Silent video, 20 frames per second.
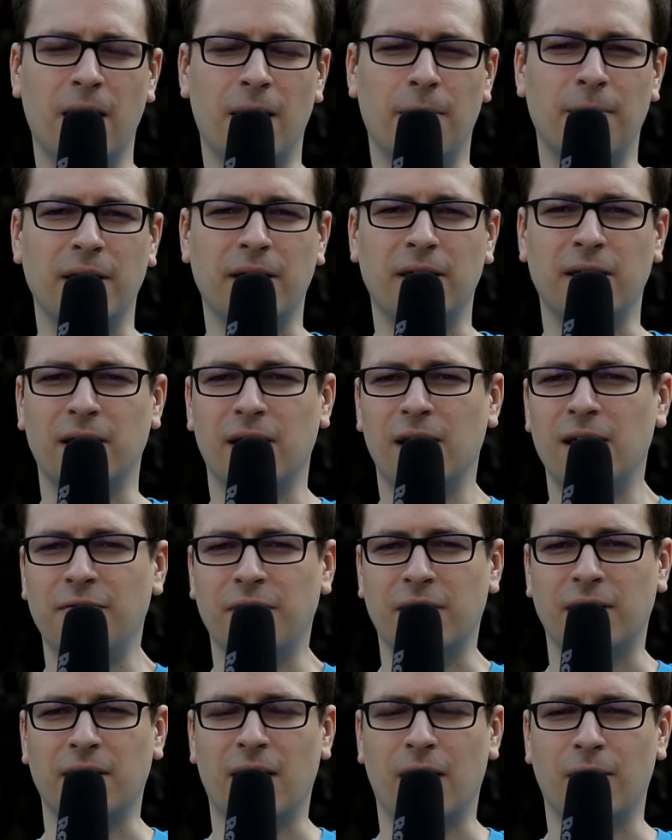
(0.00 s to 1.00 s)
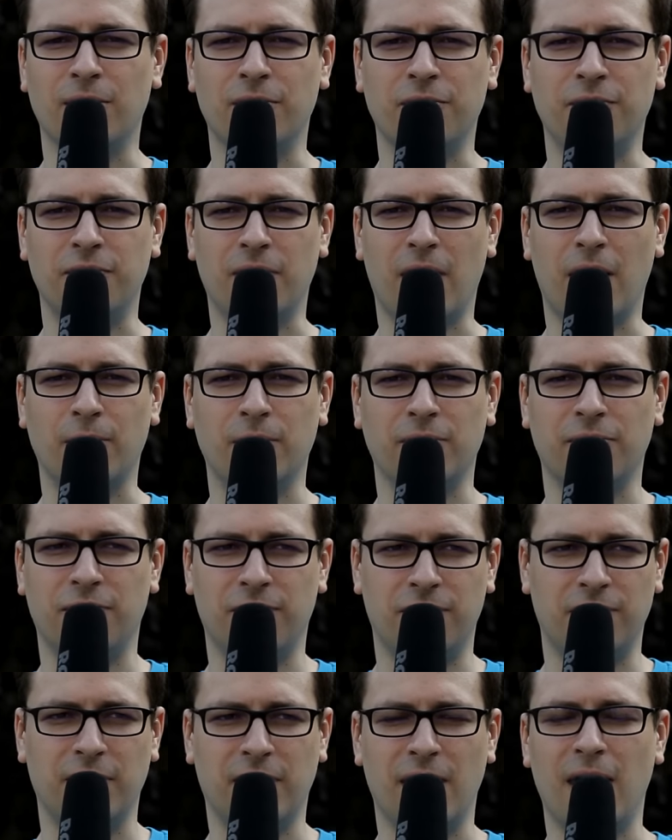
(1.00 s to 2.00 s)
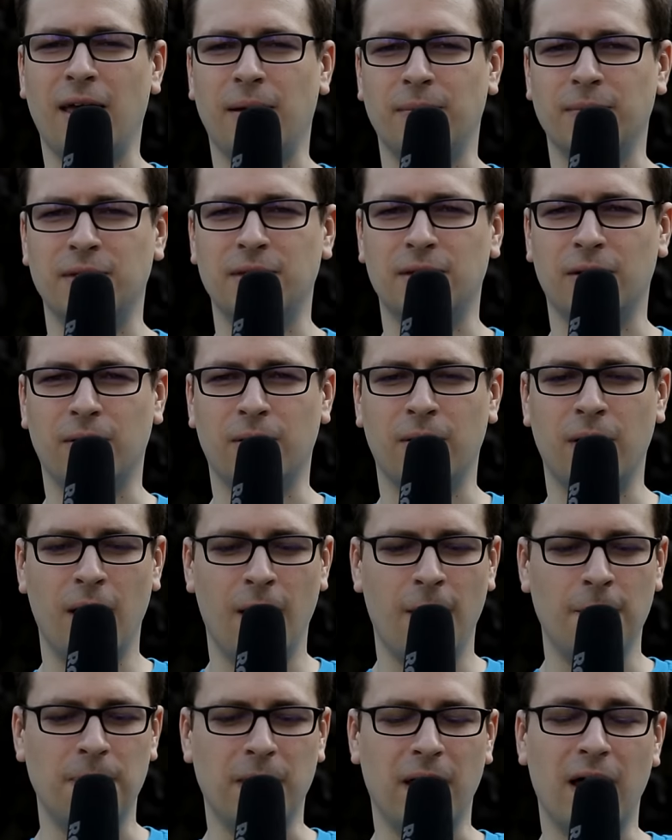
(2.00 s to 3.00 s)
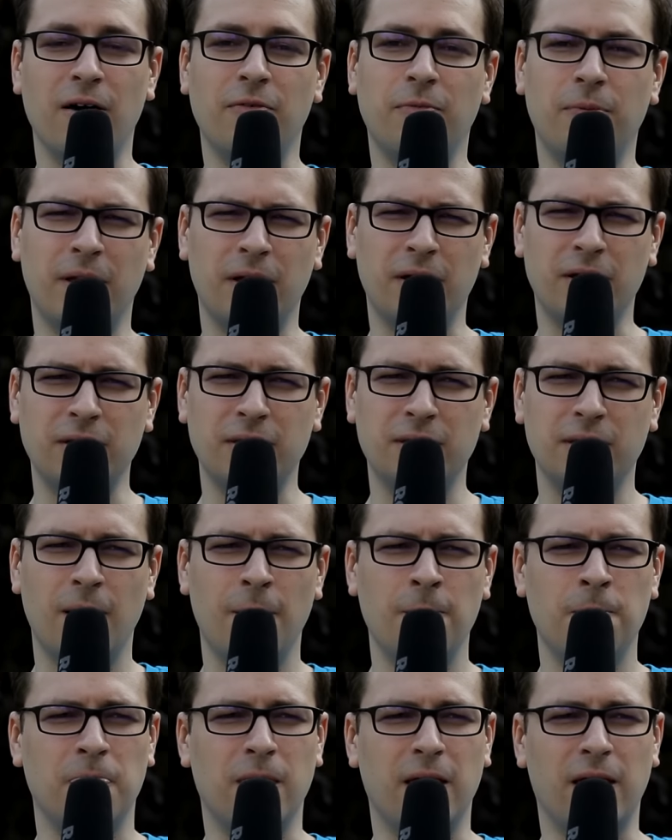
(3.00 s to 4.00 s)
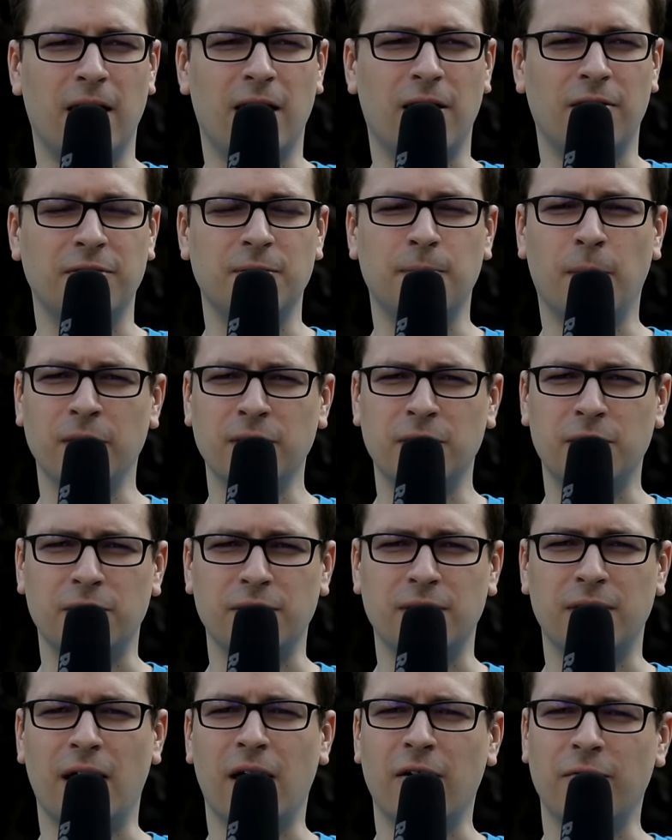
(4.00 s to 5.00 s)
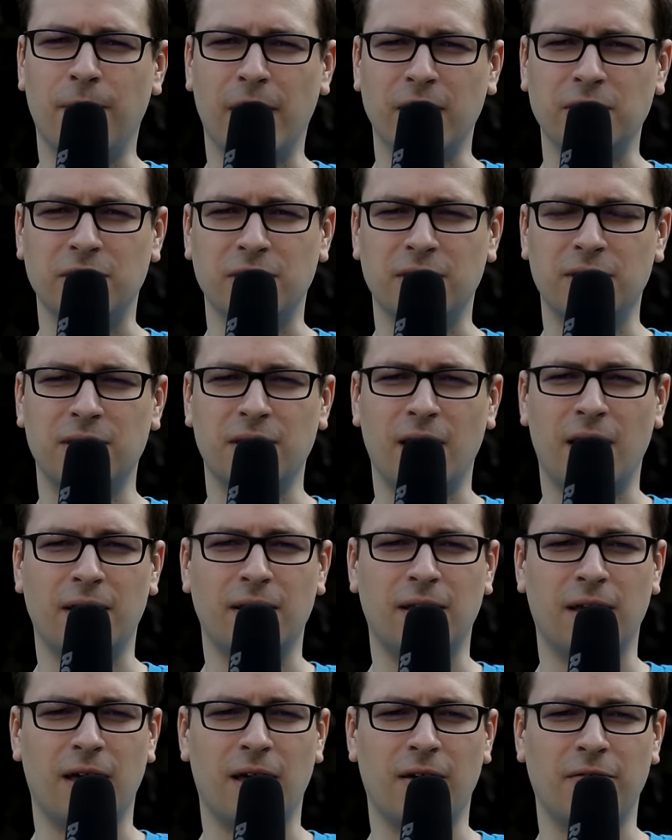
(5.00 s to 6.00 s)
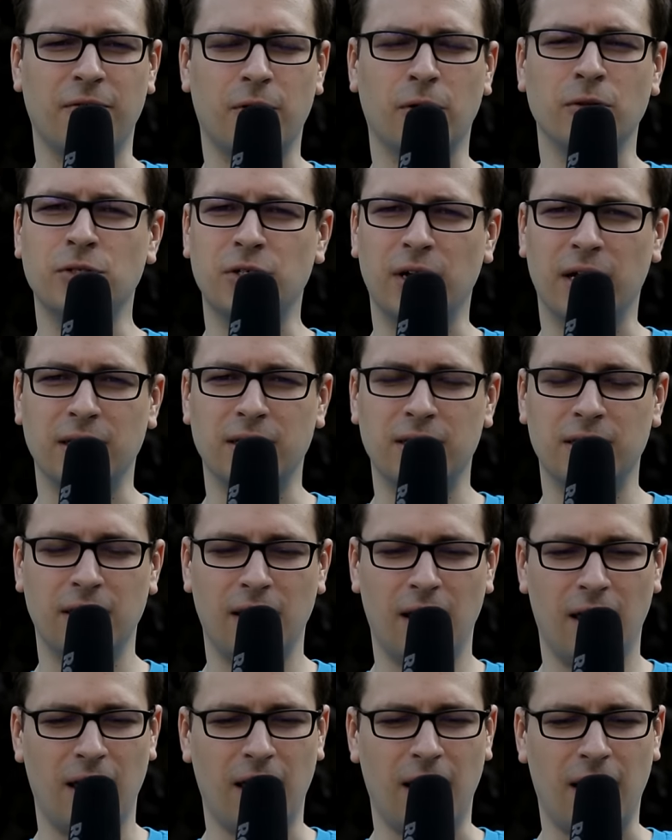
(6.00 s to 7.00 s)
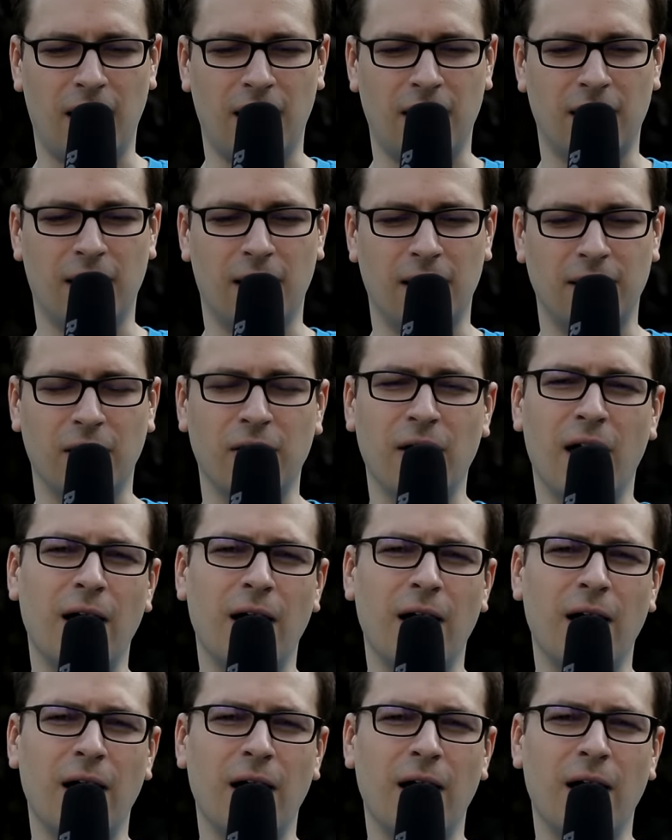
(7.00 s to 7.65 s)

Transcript: making a living out of the games. So they have players, they have sponsors, they have budgets, and they have contracts. And Doge